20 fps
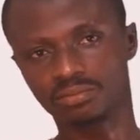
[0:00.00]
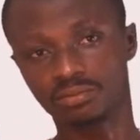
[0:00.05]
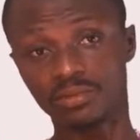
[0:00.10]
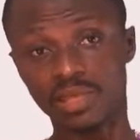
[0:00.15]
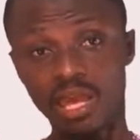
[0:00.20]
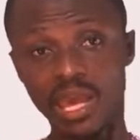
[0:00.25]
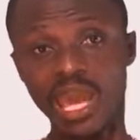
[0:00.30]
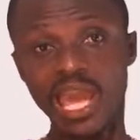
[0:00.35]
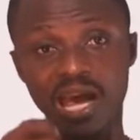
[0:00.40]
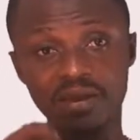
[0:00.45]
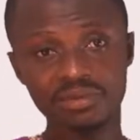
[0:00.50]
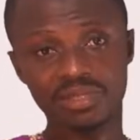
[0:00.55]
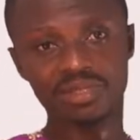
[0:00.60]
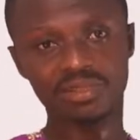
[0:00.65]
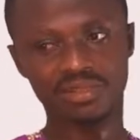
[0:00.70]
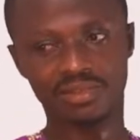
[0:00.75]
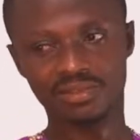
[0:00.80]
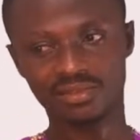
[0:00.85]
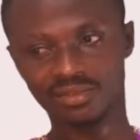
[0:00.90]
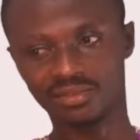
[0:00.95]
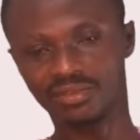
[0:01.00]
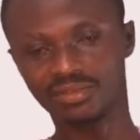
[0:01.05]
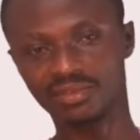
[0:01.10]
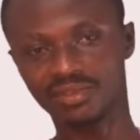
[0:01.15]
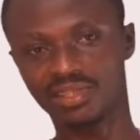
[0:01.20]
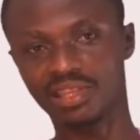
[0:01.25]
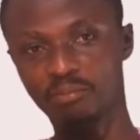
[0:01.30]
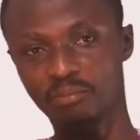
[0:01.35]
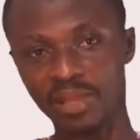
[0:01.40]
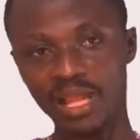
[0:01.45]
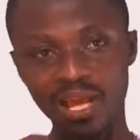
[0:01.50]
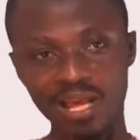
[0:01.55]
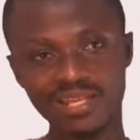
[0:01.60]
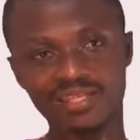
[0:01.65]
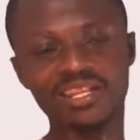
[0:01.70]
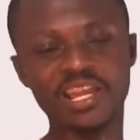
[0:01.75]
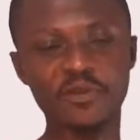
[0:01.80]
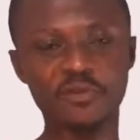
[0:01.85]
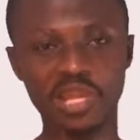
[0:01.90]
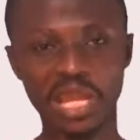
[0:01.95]
The herbs, the plants
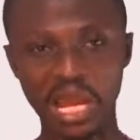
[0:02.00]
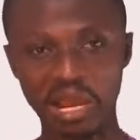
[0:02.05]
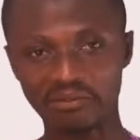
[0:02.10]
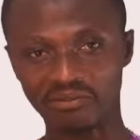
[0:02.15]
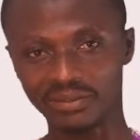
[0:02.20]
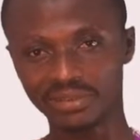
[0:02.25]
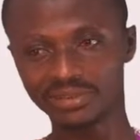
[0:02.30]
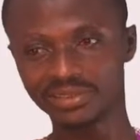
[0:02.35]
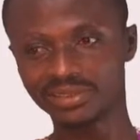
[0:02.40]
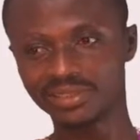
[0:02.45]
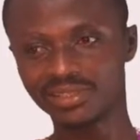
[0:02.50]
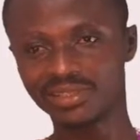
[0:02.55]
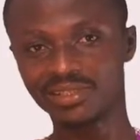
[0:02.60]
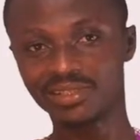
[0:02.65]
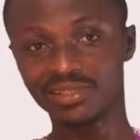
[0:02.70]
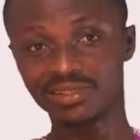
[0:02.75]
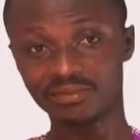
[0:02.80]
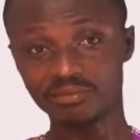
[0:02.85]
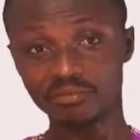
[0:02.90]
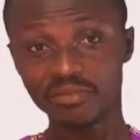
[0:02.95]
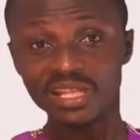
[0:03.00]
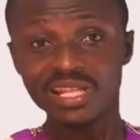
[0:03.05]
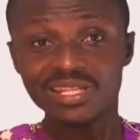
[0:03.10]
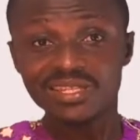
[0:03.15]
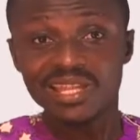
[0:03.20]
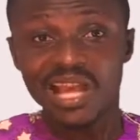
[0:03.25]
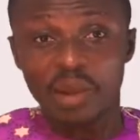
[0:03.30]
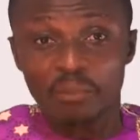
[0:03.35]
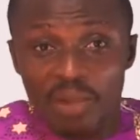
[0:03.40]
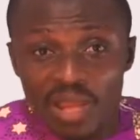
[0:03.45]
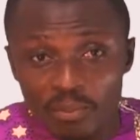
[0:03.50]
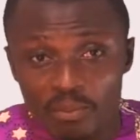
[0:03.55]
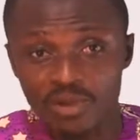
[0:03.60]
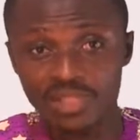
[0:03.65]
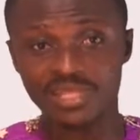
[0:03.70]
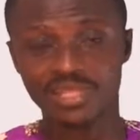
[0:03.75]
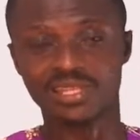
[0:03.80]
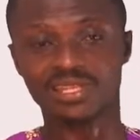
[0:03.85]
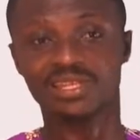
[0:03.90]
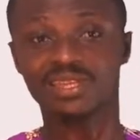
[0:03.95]
that we have, medicinal
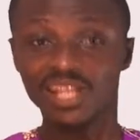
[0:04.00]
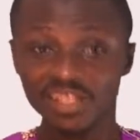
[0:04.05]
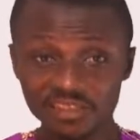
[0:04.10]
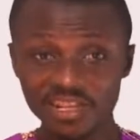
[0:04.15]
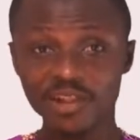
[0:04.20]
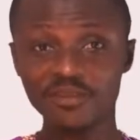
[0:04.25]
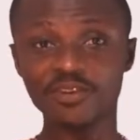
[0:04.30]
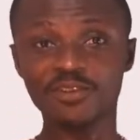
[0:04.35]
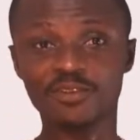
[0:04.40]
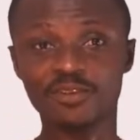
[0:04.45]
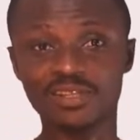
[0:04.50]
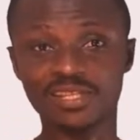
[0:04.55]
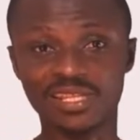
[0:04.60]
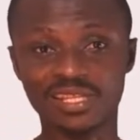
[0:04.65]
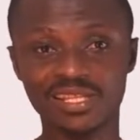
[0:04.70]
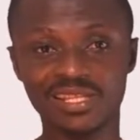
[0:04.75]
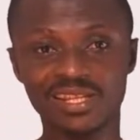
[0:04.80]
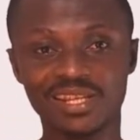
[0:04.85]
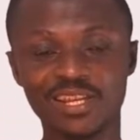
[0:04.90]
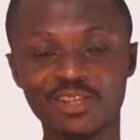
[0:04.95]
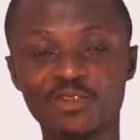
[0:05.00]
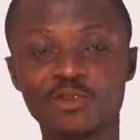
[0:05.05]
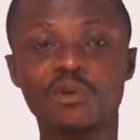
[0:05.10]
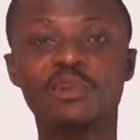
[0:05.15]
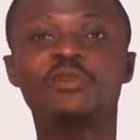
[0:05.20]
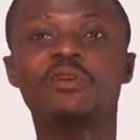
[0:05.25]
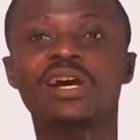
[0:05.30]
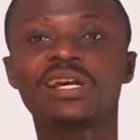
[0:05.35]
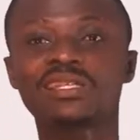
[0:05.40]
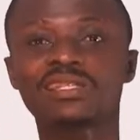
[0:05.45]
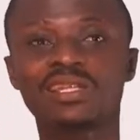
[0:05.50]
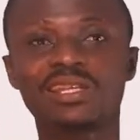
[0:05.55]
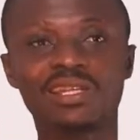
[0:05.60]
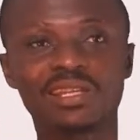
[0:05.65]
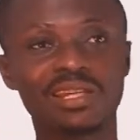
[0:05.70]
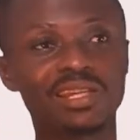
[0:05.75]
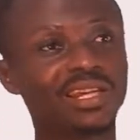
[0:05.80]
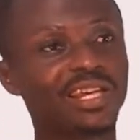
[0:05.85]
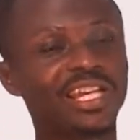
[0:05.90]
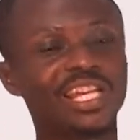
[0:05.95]
purposes, natural resources. So when you are sick,
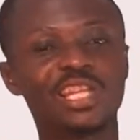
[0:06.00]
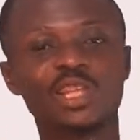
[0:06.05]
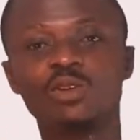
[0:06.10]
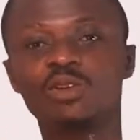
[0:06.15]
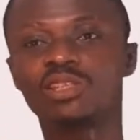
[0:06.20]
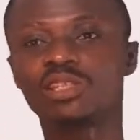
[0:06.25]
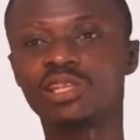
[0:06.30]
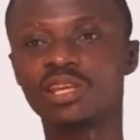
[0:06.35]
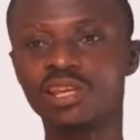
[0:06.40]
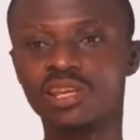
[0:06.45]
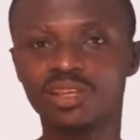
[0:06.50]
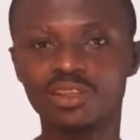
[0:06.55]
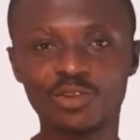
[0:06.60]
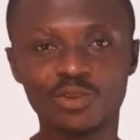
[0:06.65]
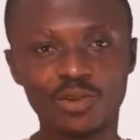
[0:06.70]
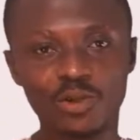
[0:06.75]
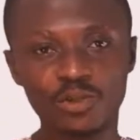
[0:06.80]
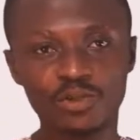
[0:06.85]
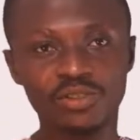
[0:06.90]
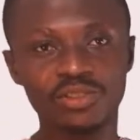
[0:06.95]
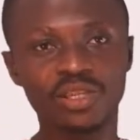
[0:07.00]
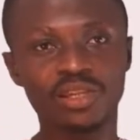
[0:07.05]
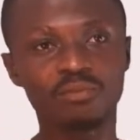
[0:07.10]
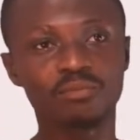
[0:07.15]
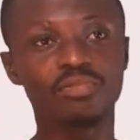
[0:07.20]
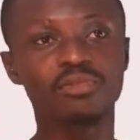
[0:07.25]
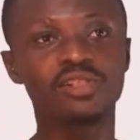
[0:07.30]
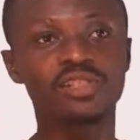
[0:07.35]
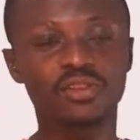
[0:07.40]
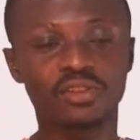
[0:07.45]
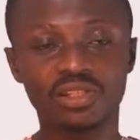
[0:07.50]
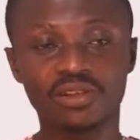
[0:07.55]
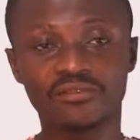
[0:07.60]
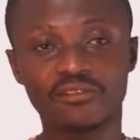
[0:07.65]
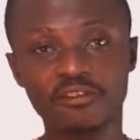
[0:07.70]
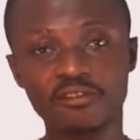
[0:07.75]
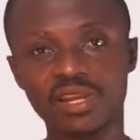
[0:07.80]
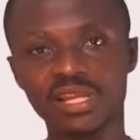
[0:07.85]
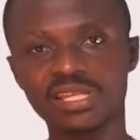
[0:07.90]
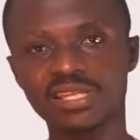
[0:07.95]
you go to the bush or the
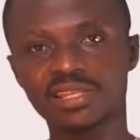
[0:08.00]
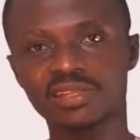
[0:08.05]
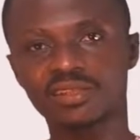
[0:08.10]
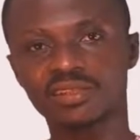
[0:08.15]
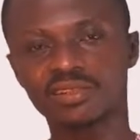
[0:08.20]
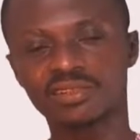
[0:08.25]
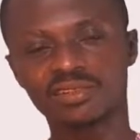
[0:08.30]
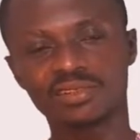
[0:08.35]
forest.